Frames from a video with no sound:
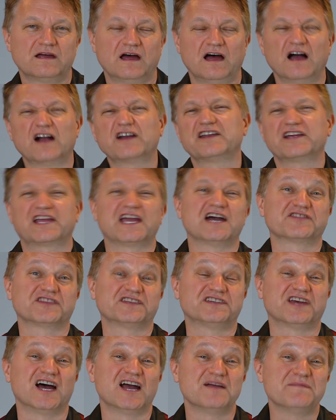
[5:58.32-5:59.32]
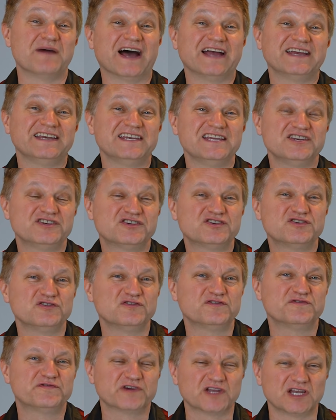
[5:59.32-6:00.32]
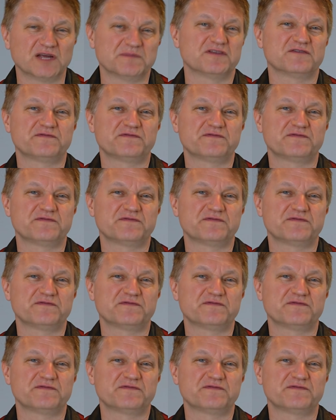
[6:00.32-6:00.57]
I'm gonna count the time I need to fill up the